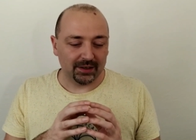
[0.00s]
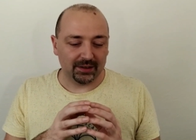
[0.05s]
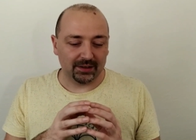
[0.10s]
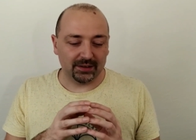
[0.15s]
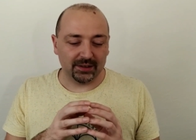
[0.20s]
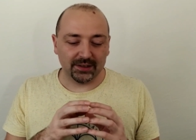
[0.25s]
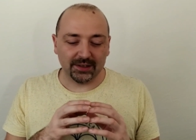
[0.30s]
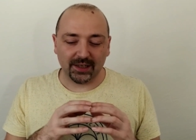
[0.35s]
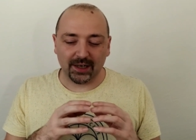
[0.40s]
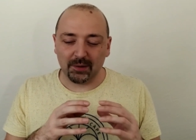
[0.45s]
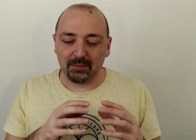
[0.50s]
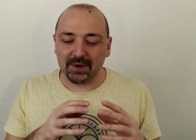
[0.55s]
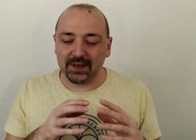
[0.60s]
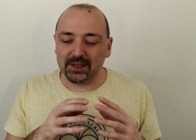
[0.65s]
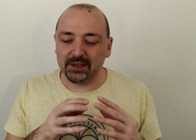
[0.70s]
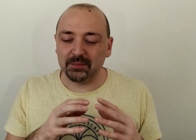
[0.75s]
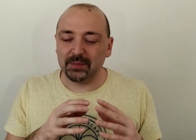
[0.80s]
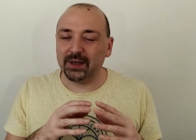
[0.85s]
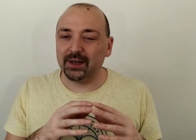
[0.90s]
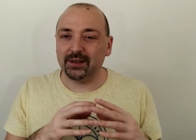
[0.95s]
This
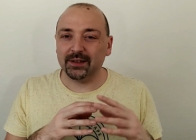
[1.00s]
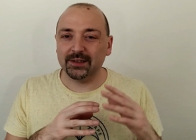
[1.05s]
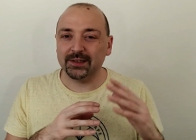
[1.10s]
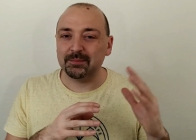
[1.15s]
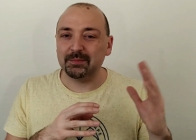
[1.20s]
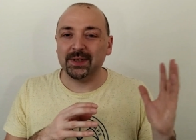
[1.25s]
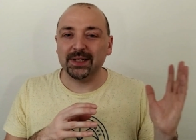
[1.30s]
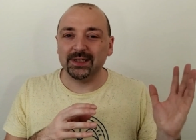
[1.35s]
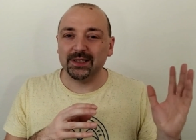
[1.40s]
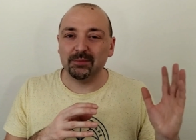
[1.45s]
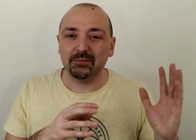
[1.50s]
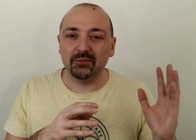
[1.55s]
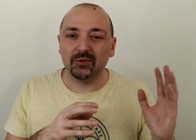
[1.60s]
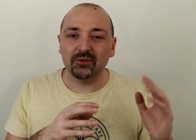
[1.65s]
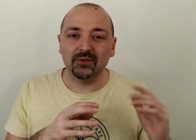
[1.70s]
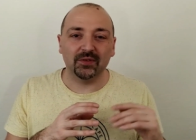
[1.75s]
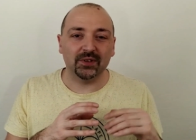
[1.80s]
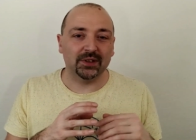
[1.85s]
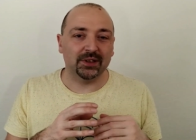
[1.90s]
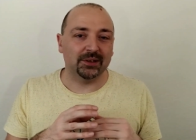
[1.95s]
reminds me of an amazing
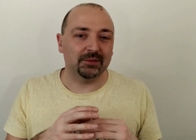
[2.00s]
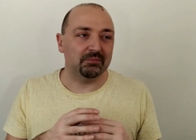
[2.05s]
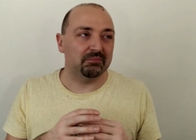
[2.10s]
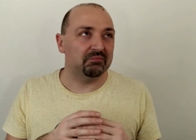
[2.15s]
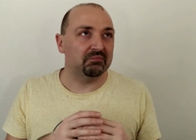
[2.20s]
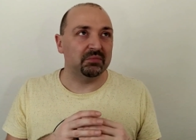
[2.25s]
movie that